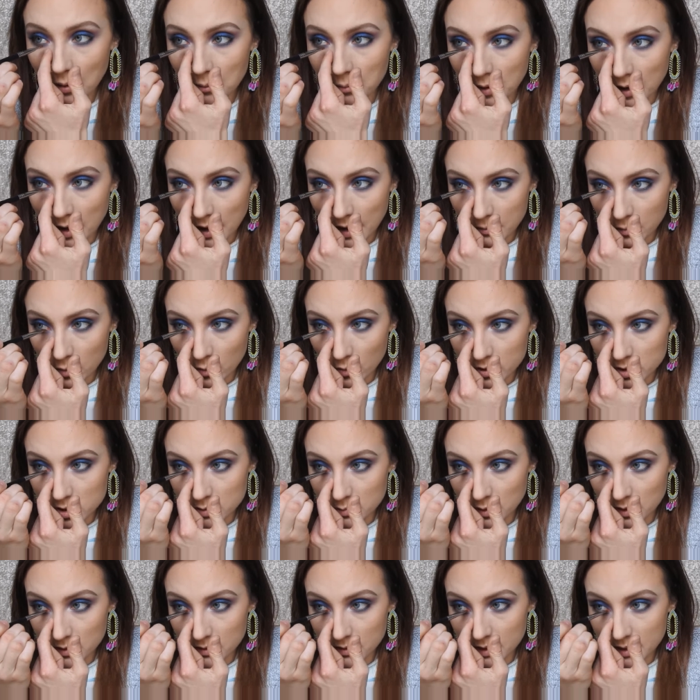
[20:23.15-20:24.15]
But I'm going to
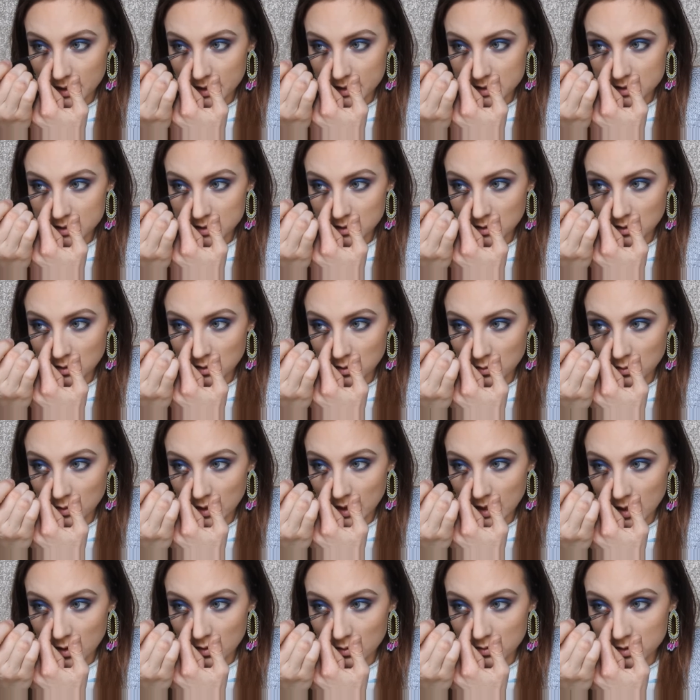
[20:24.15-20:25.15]
put this
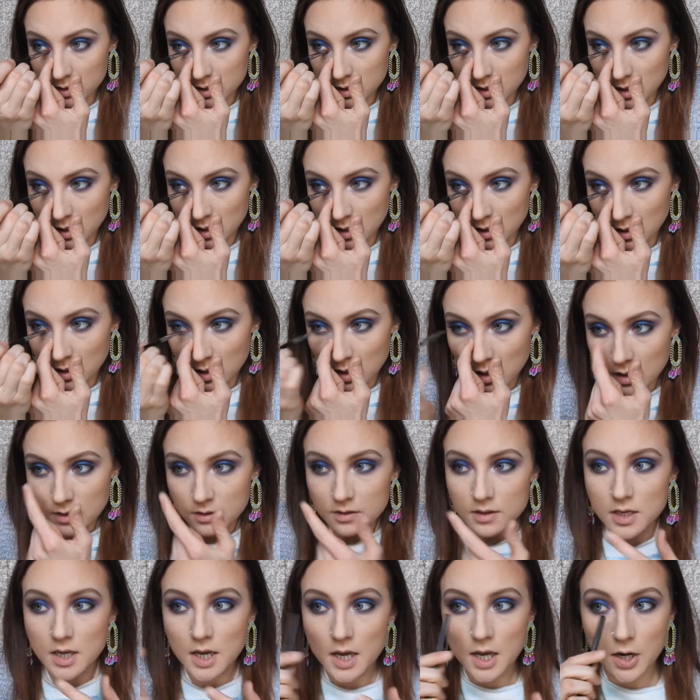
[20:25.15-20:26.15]
around
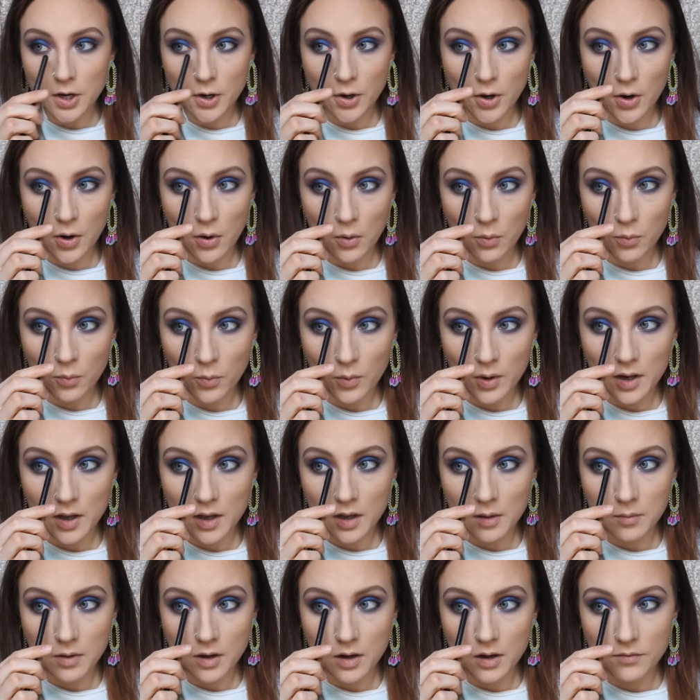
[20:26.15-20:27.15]
the inner
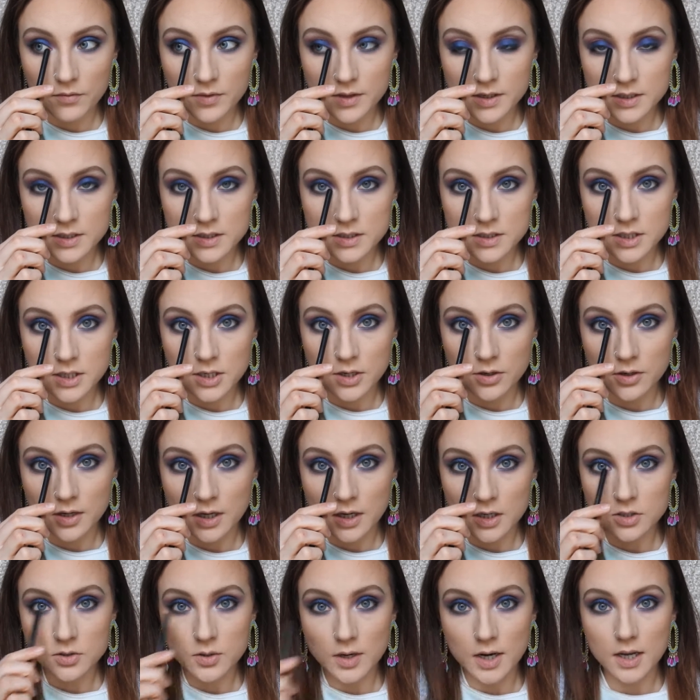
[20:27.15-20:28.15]
rim of this tear
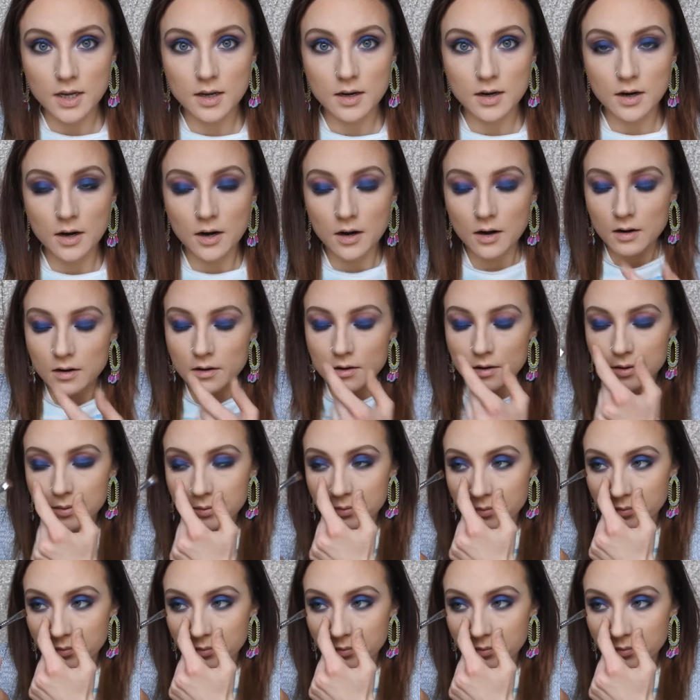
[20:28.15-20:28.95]
duct right here.